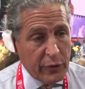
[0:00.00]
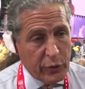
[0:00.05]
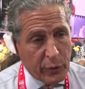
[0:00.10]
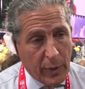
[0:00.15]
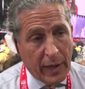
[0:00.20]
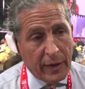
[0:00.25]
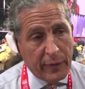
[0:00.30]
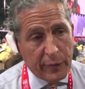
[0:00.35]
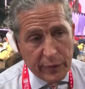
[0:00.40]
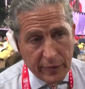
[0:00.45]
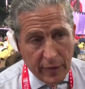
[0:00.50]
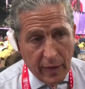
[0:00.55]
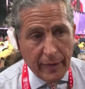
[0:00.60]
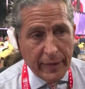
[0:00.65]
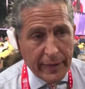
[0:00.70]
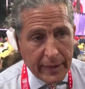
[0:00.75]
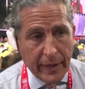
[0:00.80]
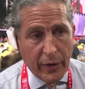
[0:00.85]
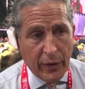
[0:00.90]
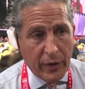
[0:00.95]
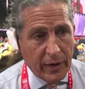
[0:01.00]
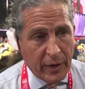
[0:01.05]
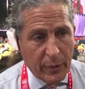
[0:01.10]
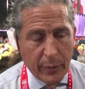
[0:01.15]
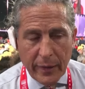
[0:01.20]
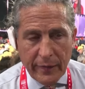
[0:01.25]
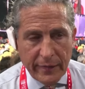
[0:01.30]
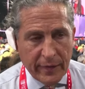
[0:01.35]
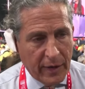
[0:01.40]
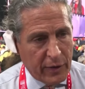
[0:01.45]
So out of solidarity,
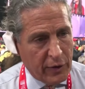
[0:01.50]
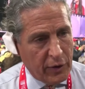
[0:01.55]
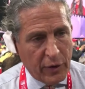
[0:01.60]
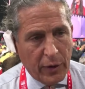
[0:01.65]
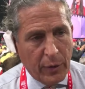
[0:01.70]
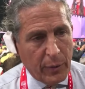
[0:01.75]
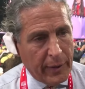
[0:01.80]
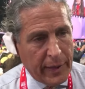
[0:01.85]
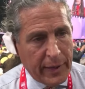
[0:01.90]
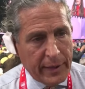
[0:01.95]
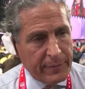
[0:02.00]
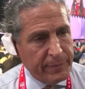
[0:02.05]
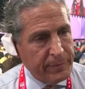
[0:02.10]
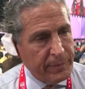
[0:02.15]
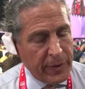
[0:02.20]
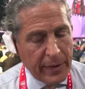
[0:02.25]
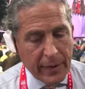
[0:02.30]
we said, you know what?